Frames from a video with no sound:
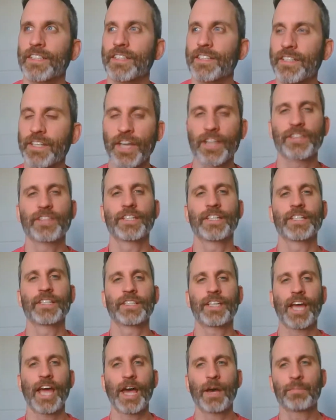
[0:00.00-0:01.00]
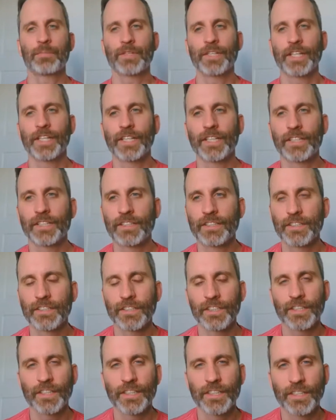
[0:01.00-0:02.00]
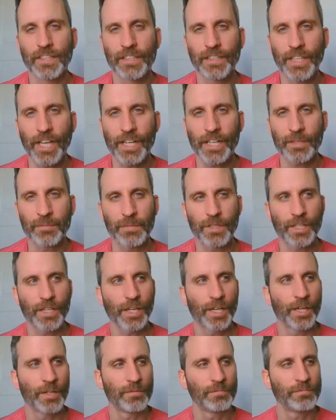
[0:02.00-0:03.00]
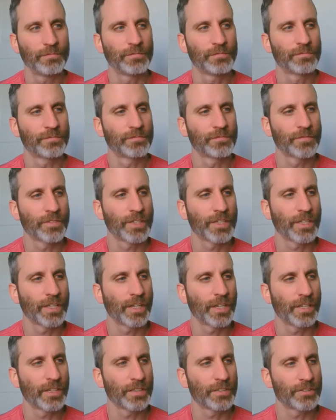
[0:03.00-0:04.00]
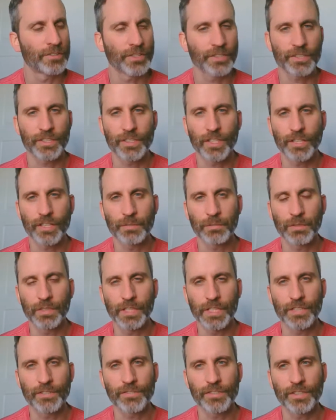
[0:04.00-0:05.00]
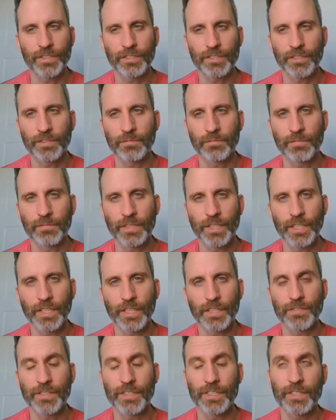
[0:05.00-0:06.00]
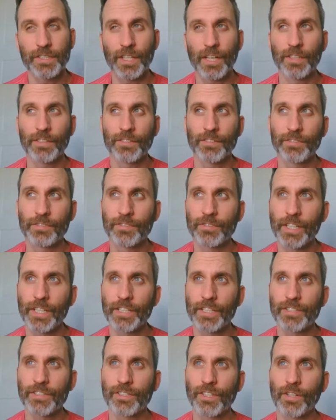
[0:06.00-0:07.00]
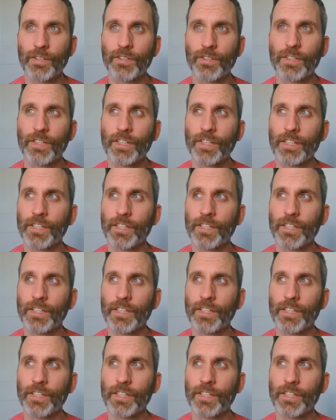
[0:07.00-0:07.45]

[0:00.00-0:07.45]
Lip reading: nothing is happening, that can become just another belief system in and of itself. And so